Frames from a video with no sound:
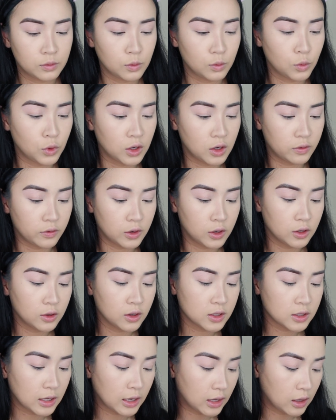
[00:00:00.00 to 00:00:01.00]
whatever, it
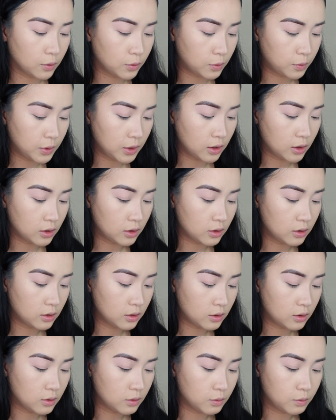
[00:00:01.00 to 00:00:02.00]
looks like it would be a good
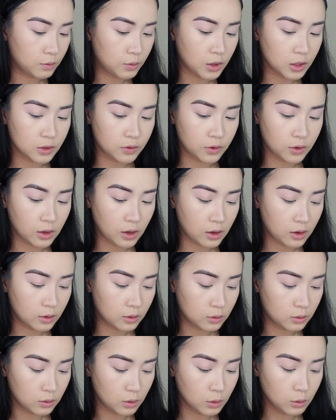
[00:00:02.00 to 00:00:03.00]
brush for that.
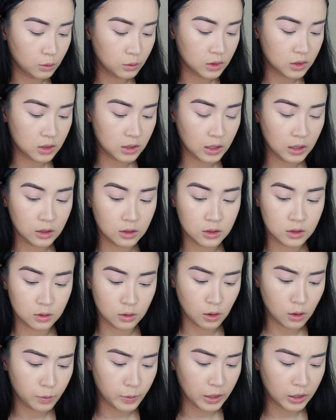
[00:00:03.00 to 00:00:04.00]
Oh, it's dense.
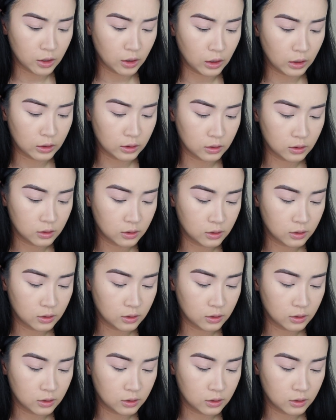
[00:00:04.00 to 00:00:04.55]
Oh my god,